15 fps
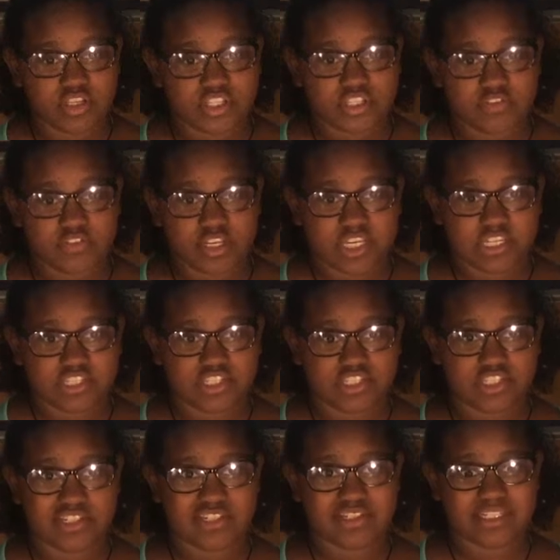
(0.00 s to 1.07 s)
Morning Silver Hill
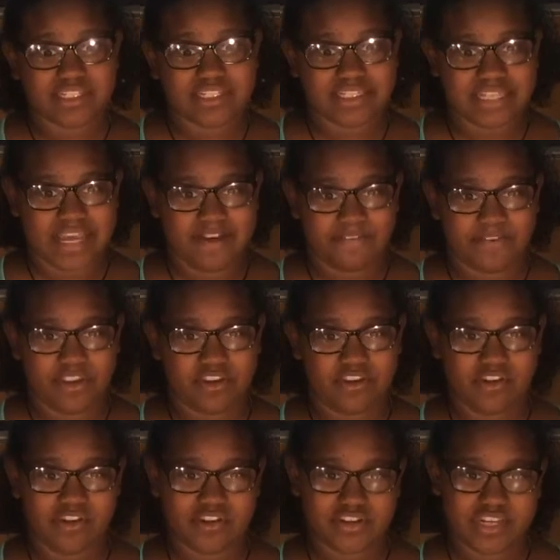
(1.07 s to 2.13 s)
students and staff, here
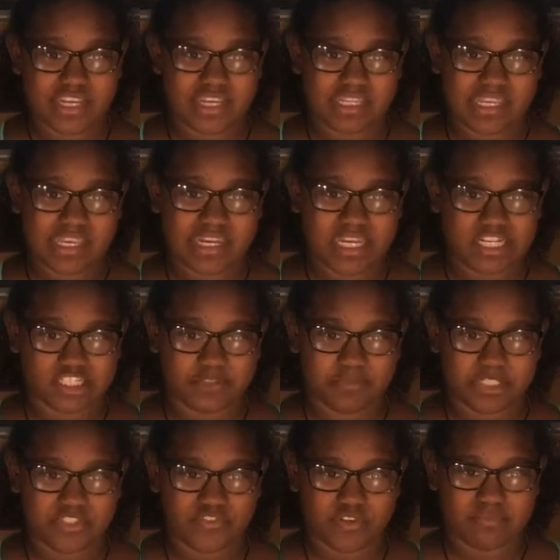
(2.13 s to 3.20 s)
are your daily
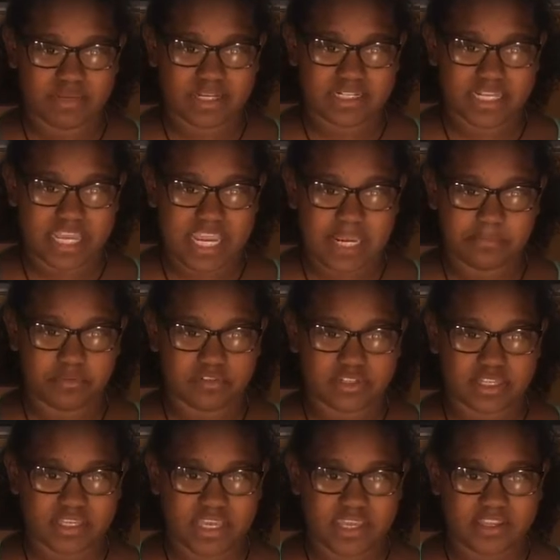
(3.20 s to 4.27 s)
announcements for Monday,
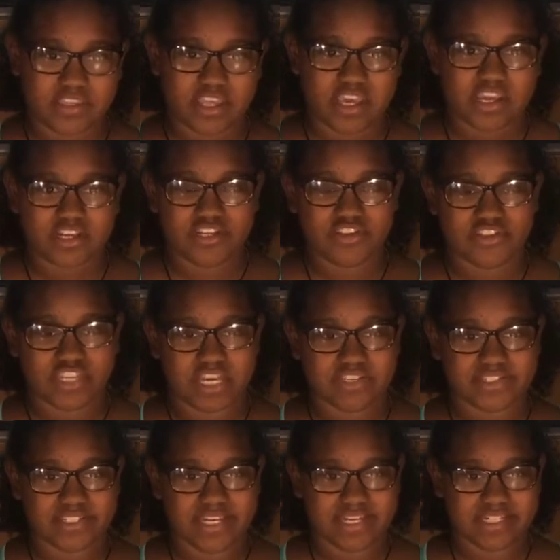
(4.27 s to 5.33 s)
April 8,
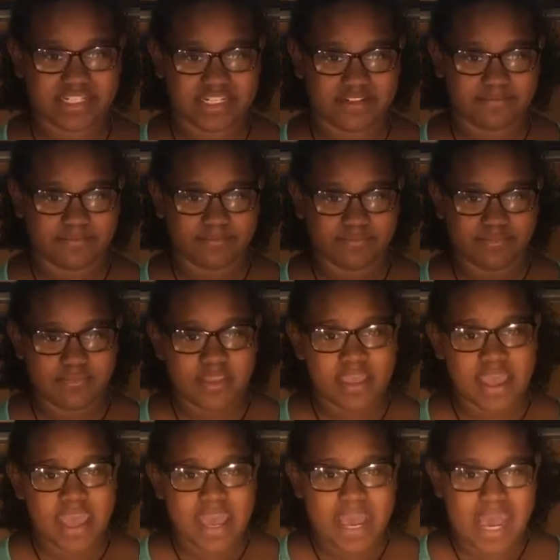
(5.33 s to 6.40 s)
2019.
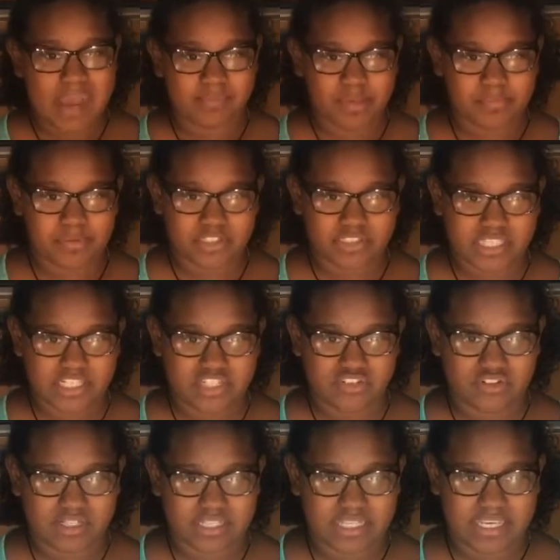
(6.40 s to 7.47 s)
Happy birthday
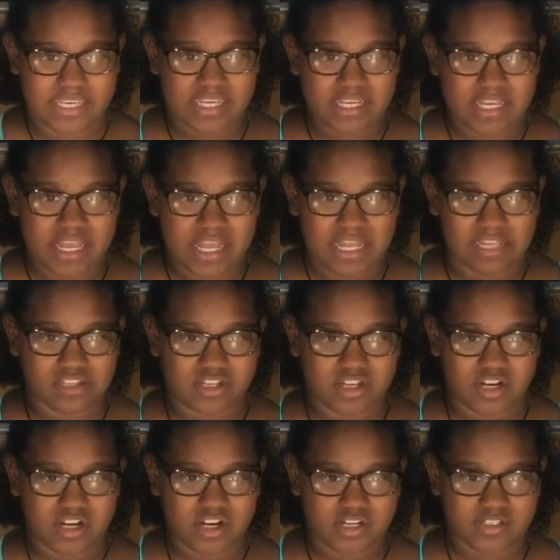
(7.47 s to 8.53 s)
to Alea,
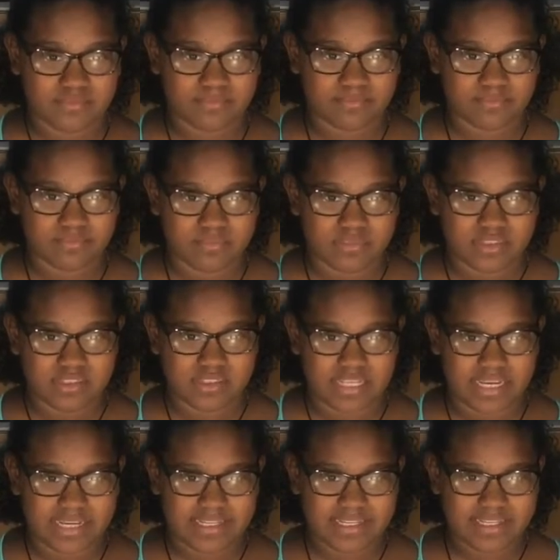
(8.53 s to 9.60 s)
Aligar,
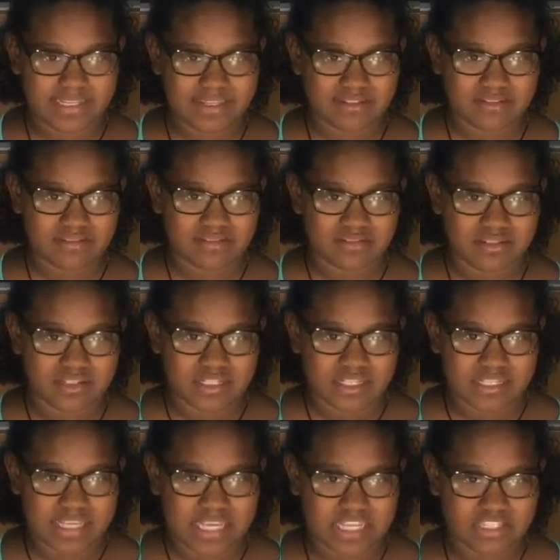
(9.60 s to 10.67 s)
Nai
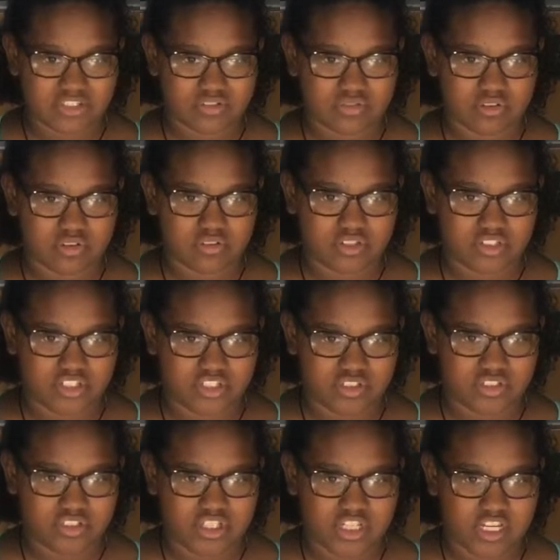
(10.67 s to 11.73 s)
Castro,
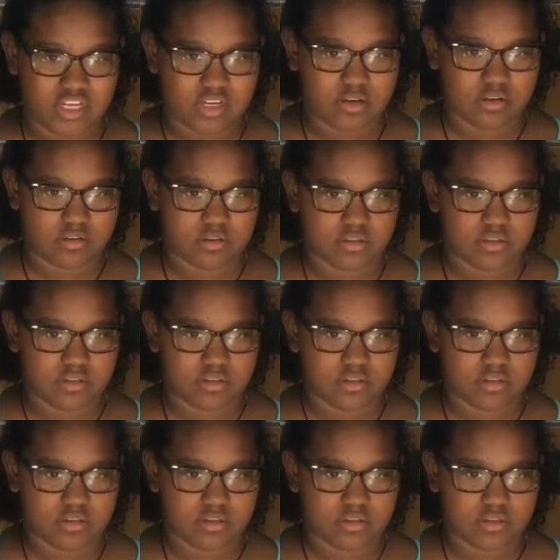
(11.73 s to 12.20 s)
G,